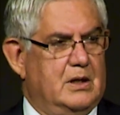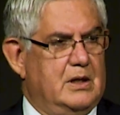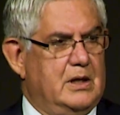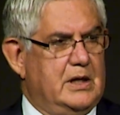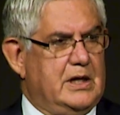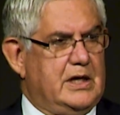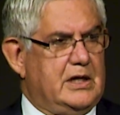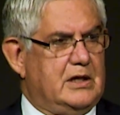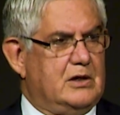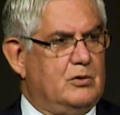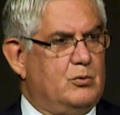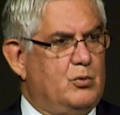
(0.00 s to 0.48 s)

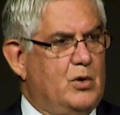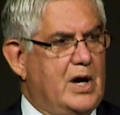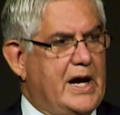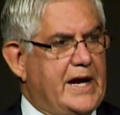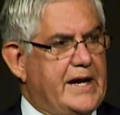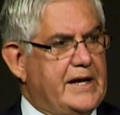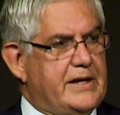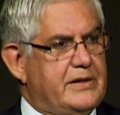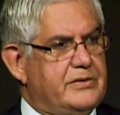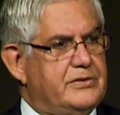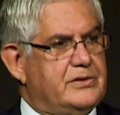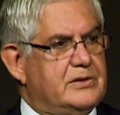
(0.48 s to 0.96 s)
in a
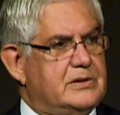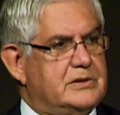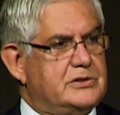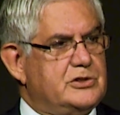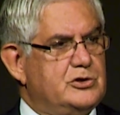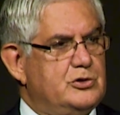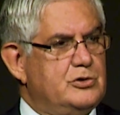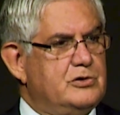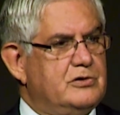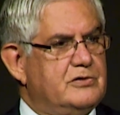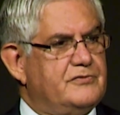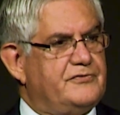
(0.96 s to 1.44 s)
way that
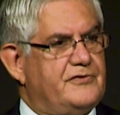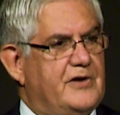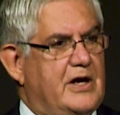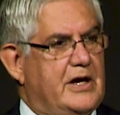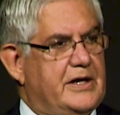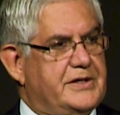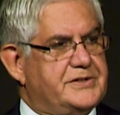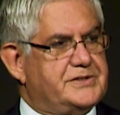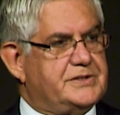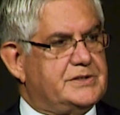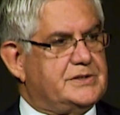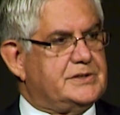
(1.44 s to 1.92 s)

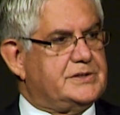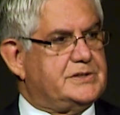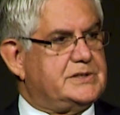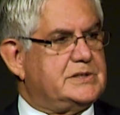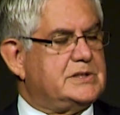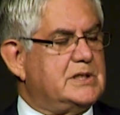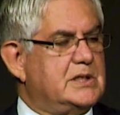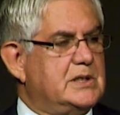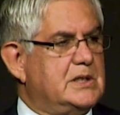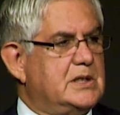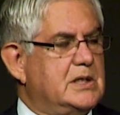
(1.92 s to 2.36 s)
unifies us